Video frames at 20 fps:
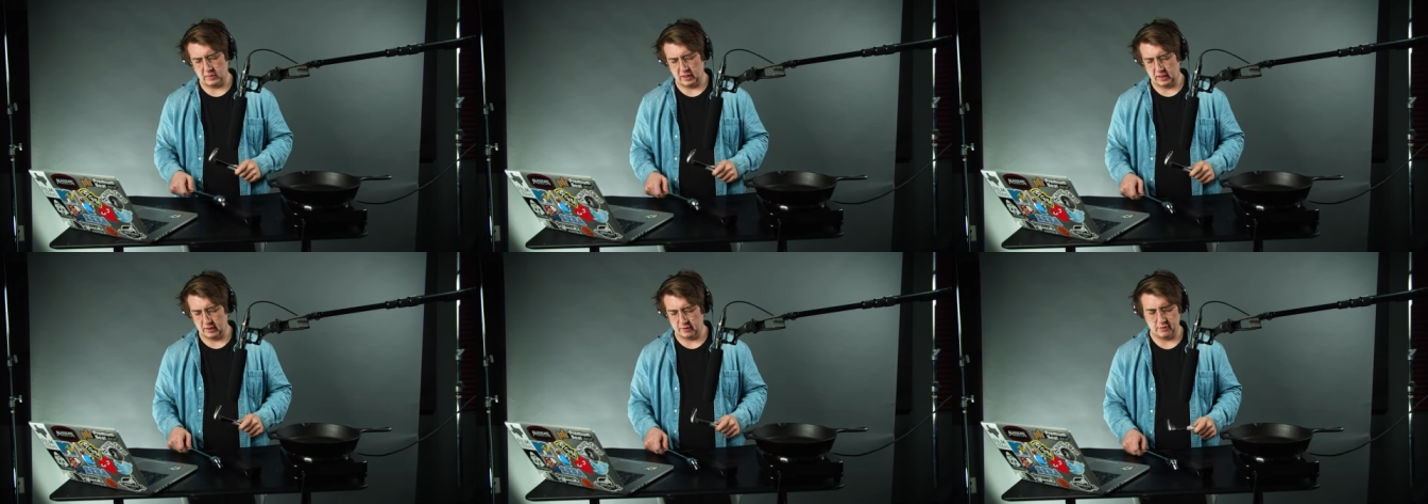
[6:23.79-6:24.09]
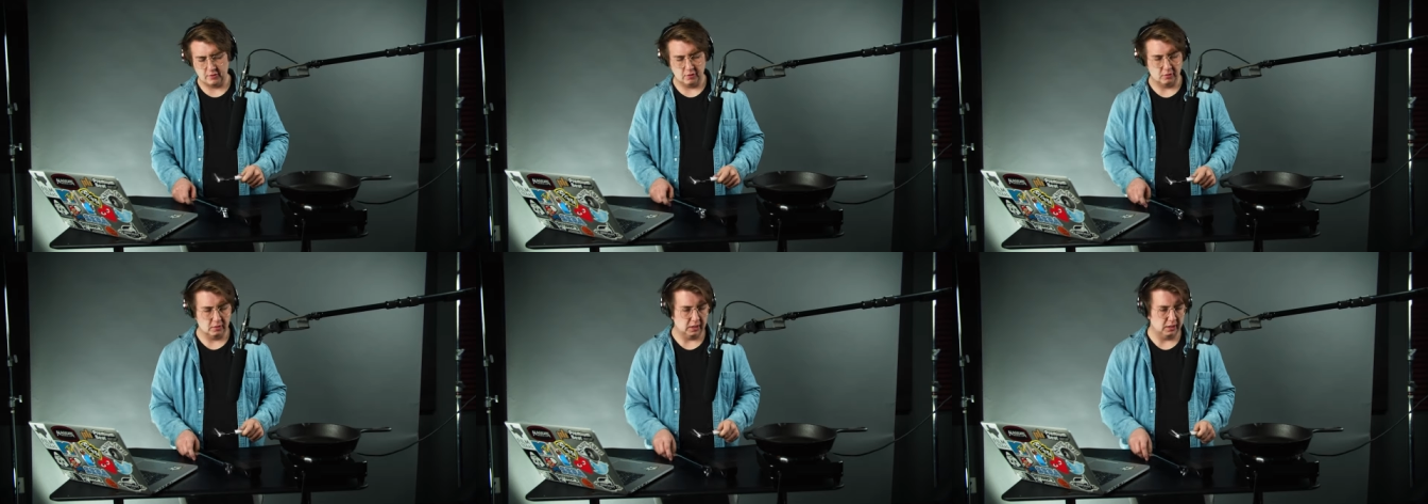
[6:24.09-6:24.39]

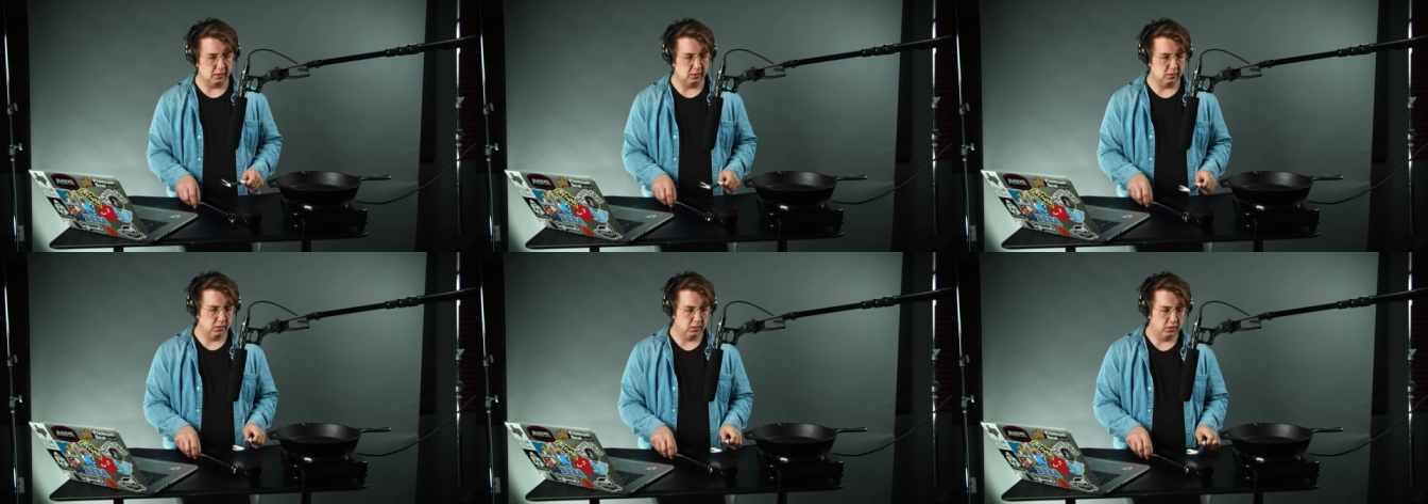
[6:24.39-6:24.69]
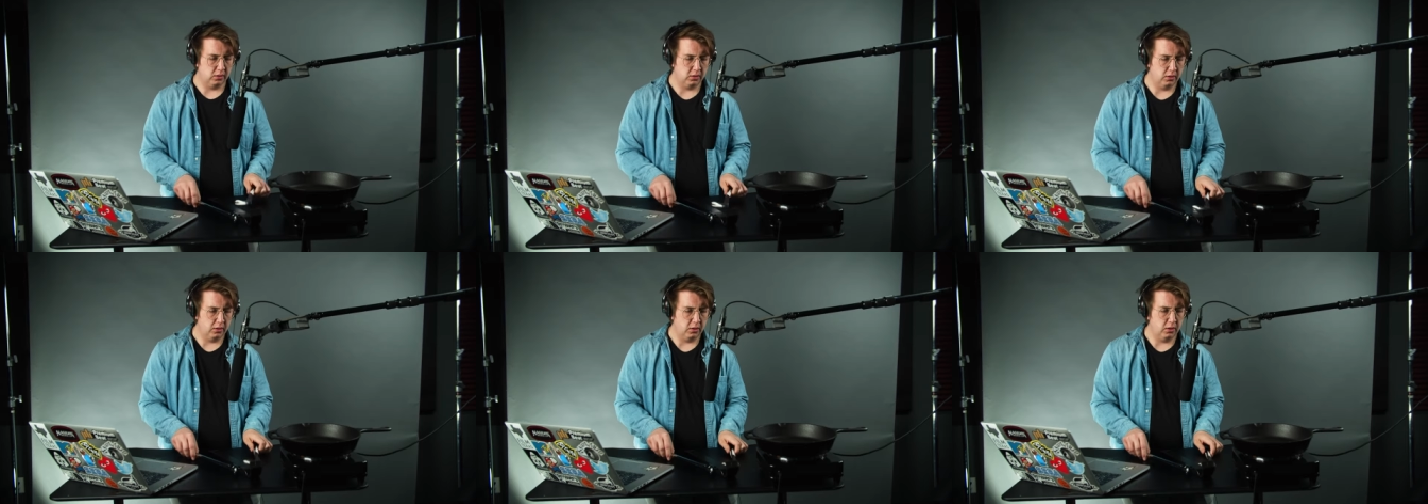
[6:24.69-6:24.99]
That's too light.
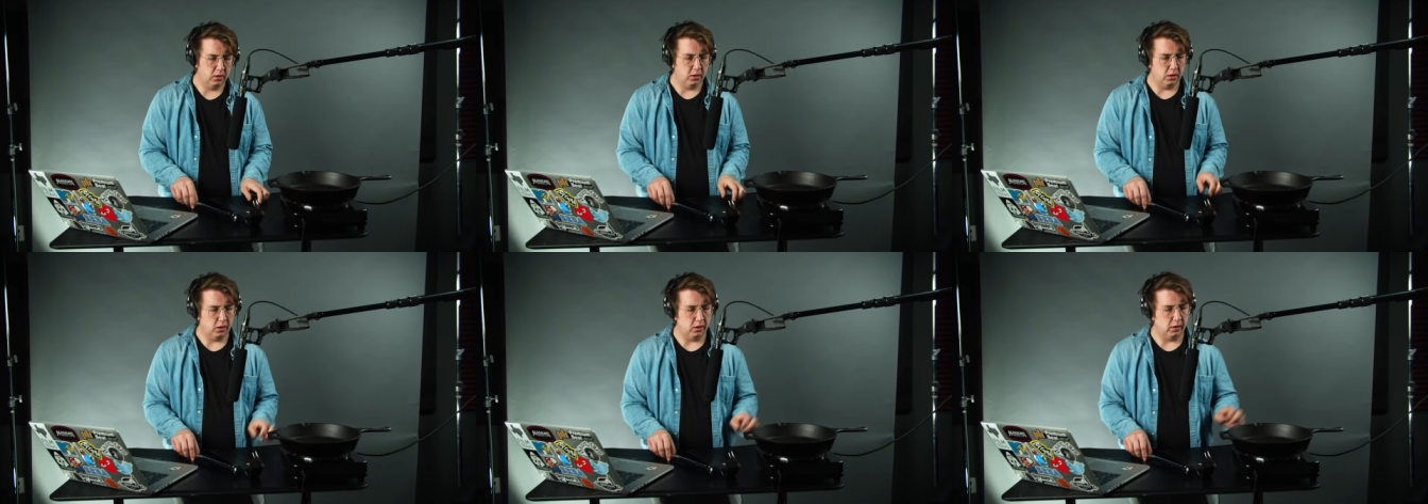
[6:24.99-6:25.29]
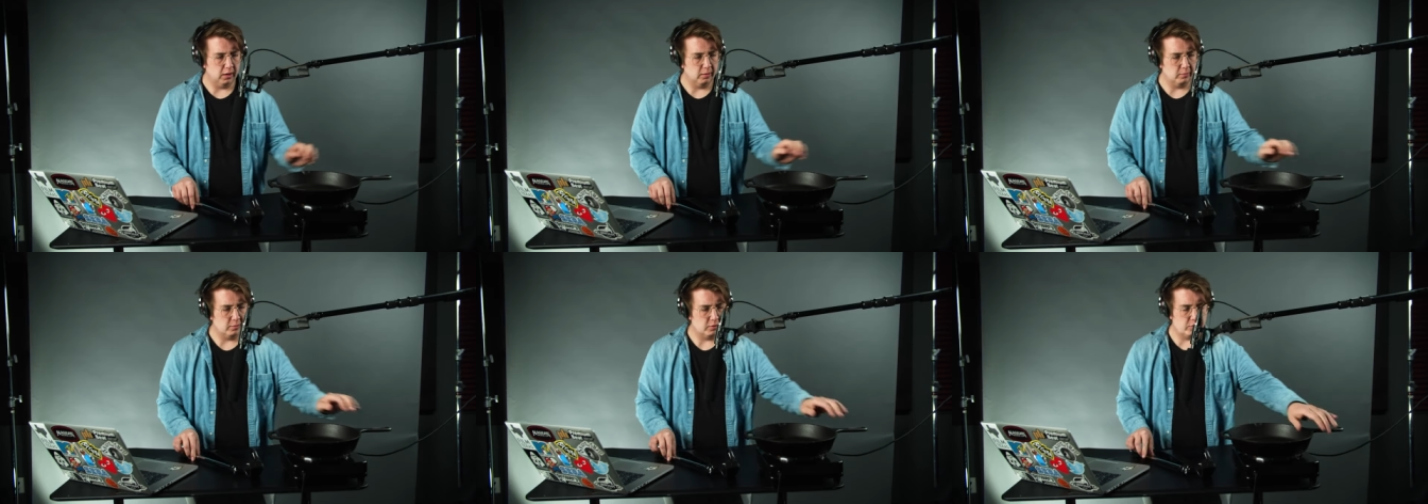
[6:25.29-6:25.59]
All
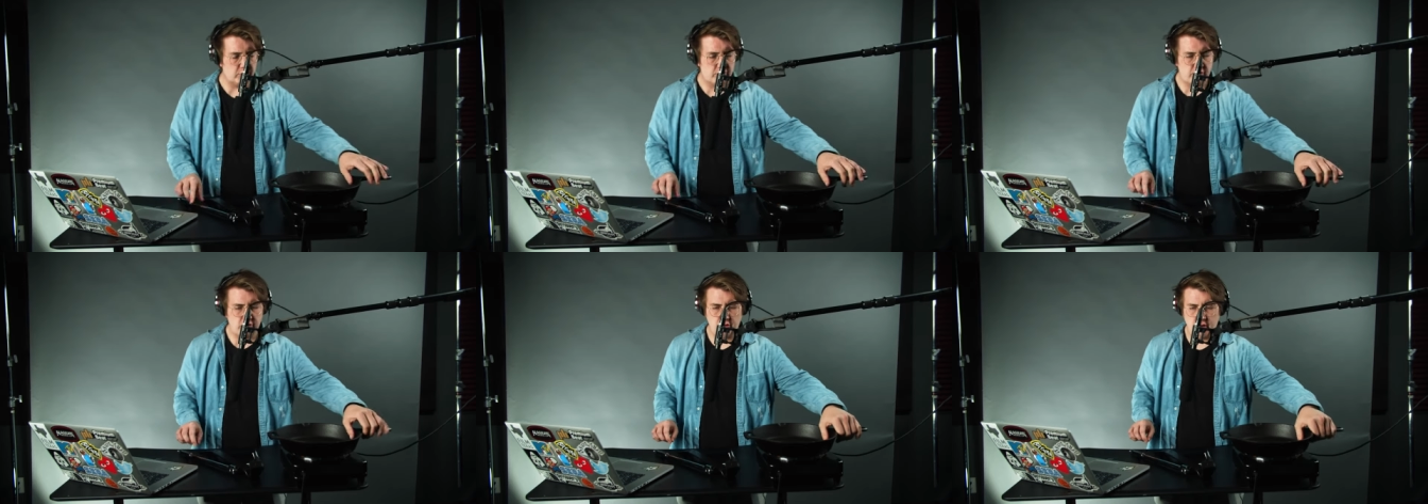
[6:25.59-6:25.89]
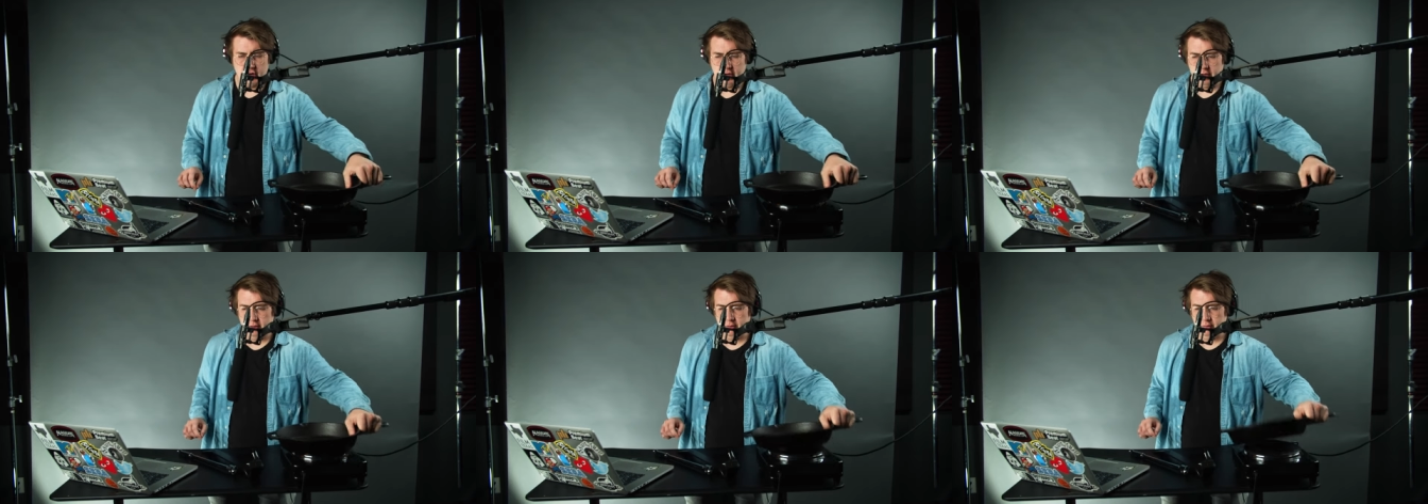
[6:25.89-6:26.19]
right, I'm gonna just
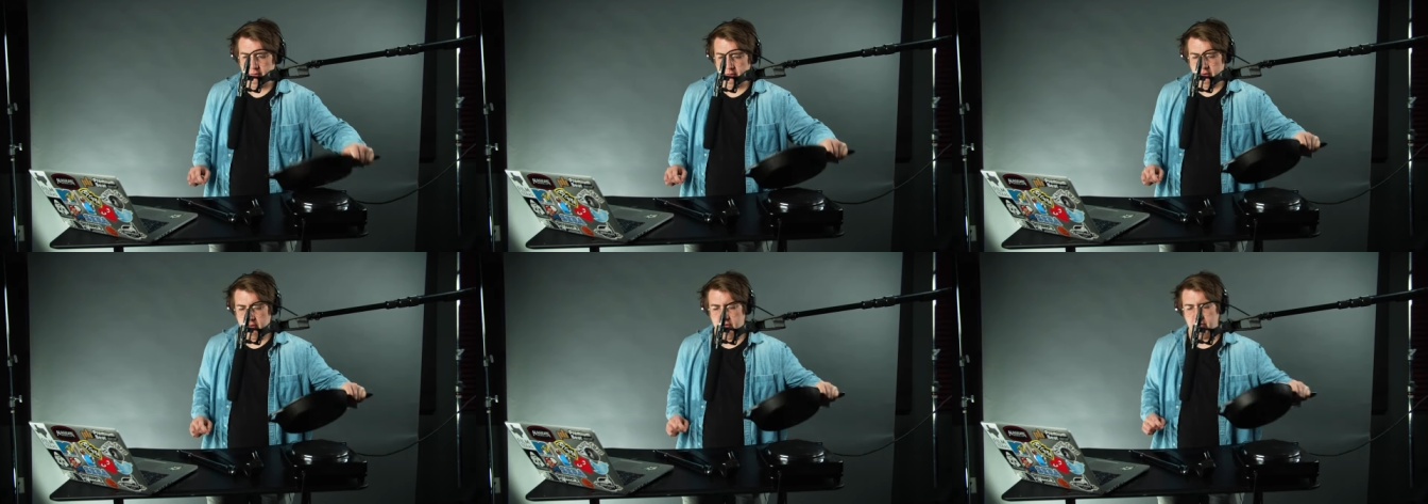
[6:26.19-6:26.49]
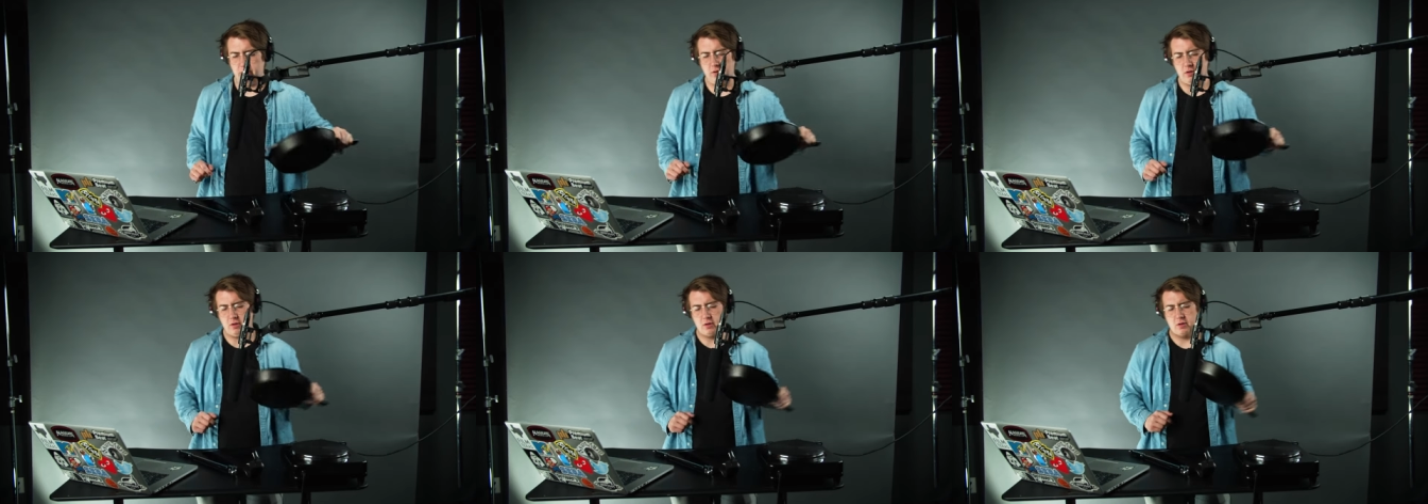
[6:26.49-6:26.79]
try to
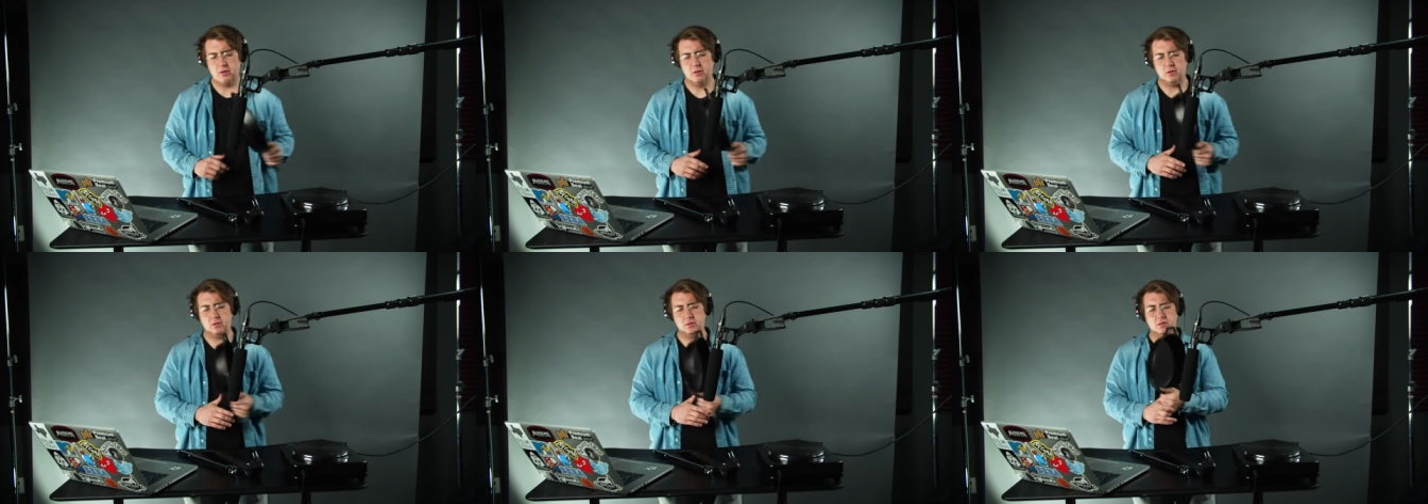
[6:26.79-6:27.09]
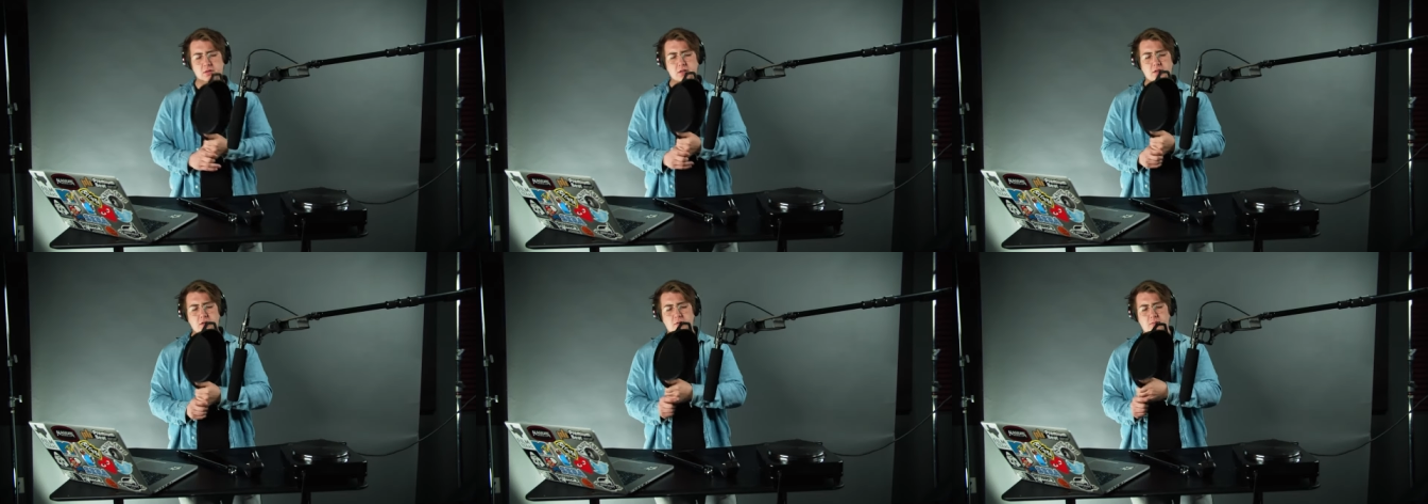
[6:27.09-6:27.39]
use the
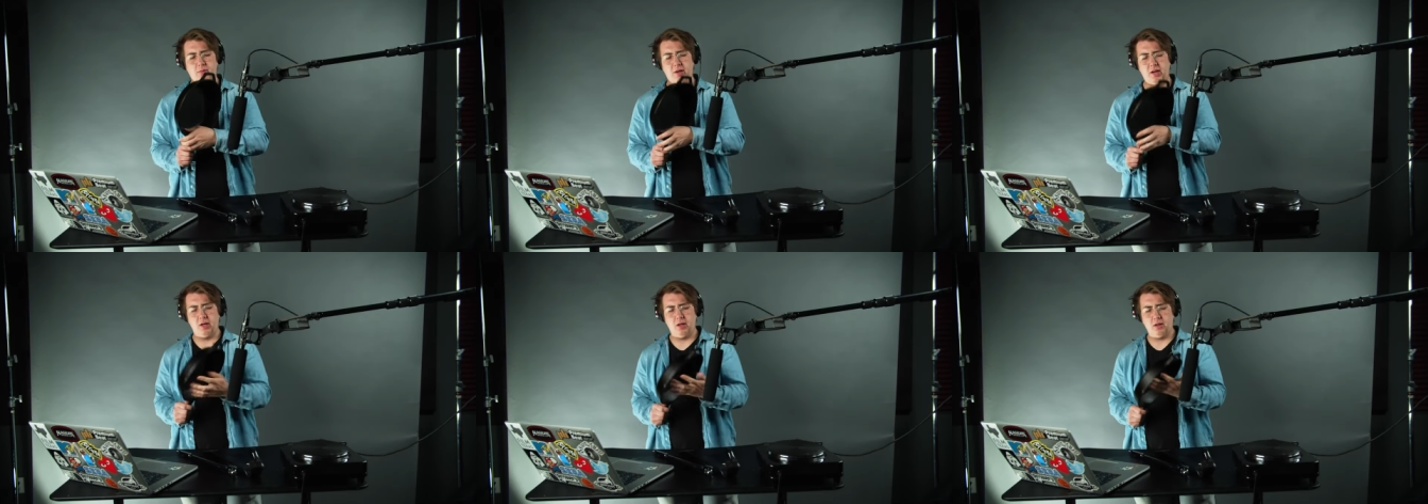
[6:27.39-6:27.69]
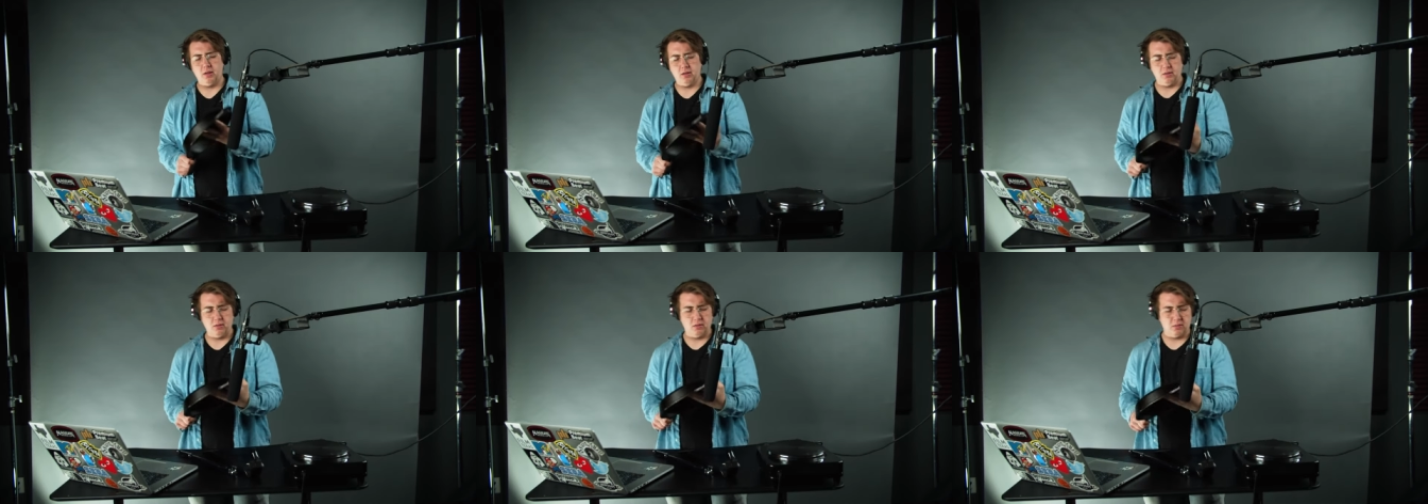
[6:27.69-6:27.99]
steel
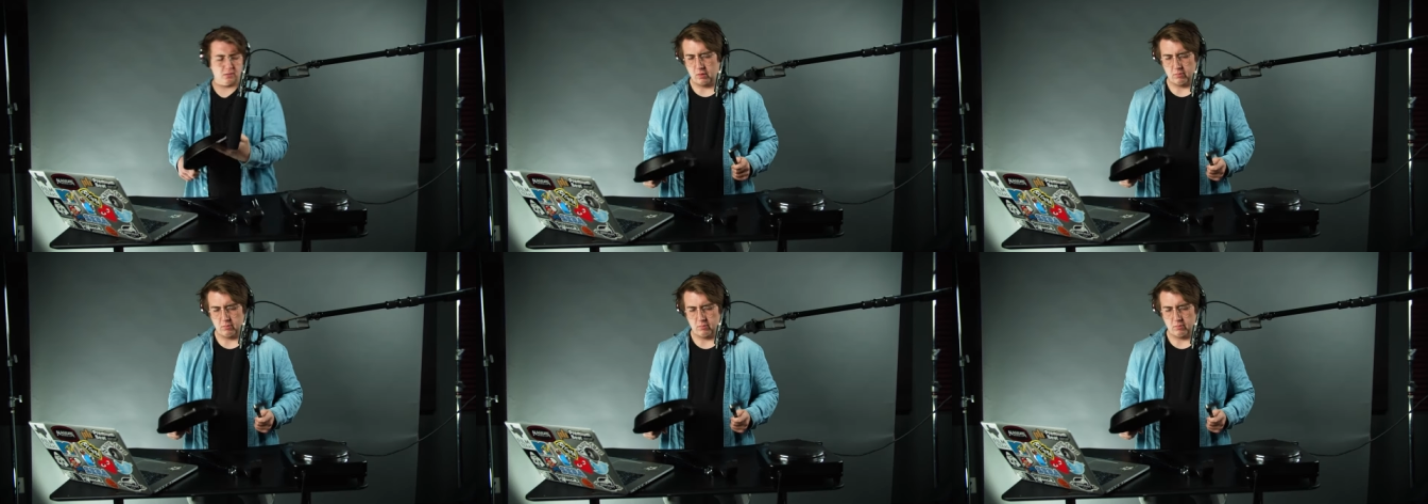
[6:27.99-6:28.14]
pan.